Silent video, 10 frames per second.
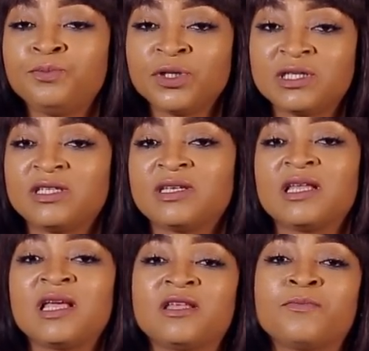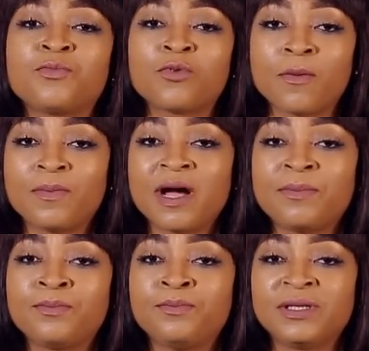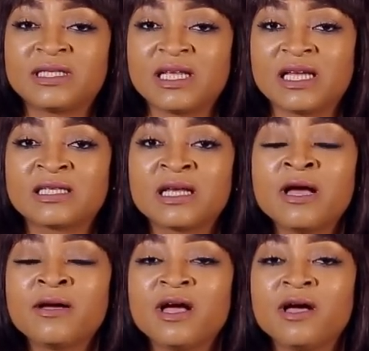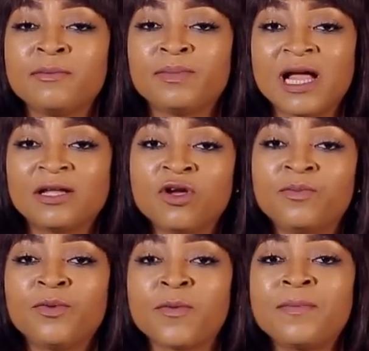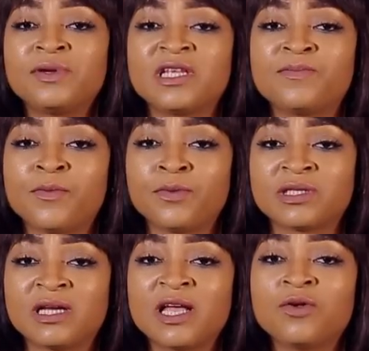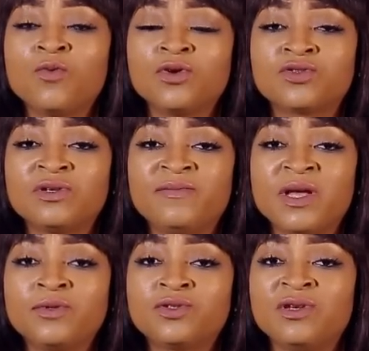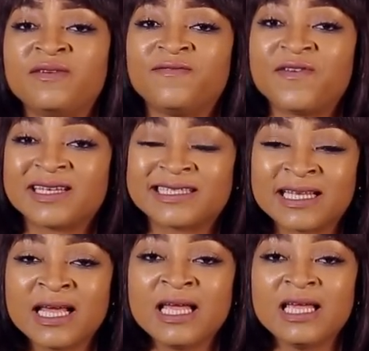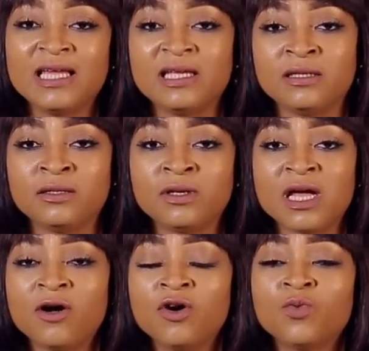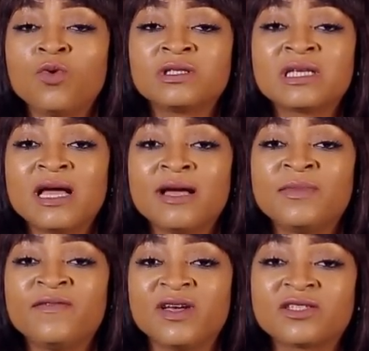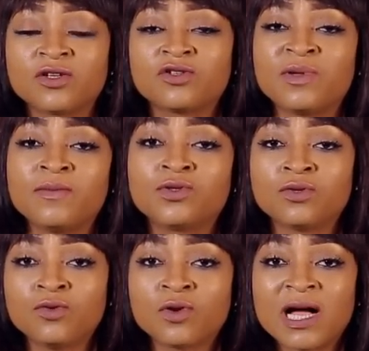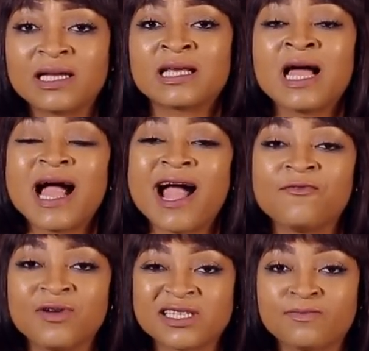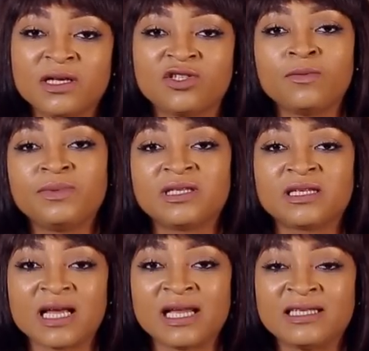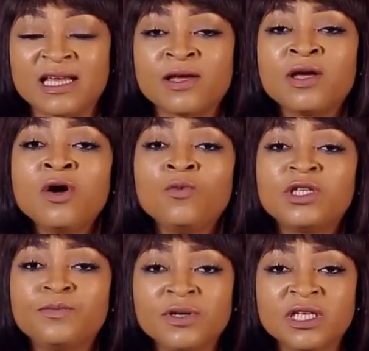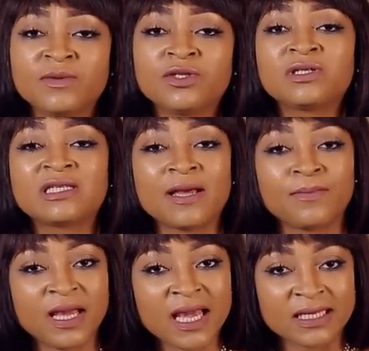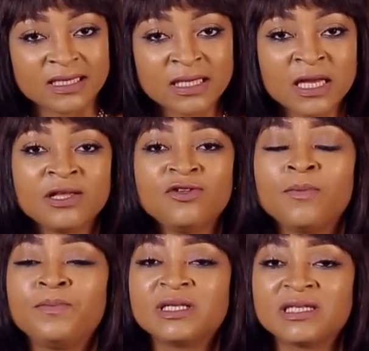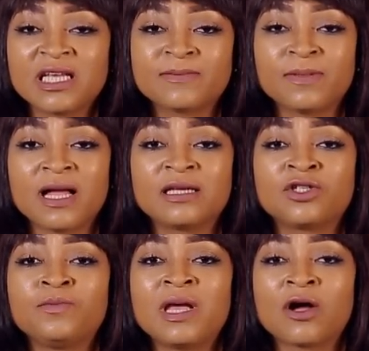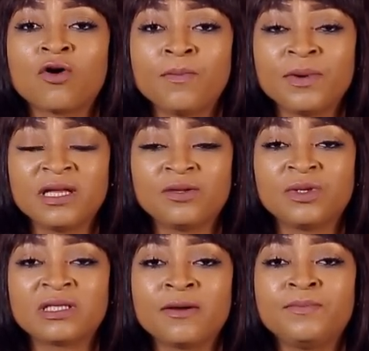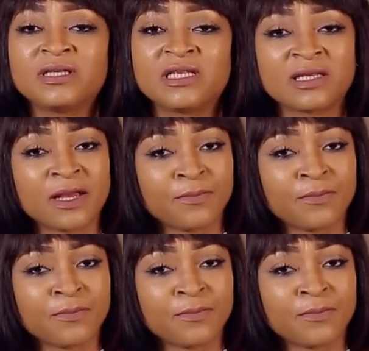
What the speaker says: putting it together in a proper business plan, a proper business proposal that you want to be able to invest in, or you want investors to be able to look at and respect your business idea. Which brings me to step 8. Your business plan should be accompanied with a business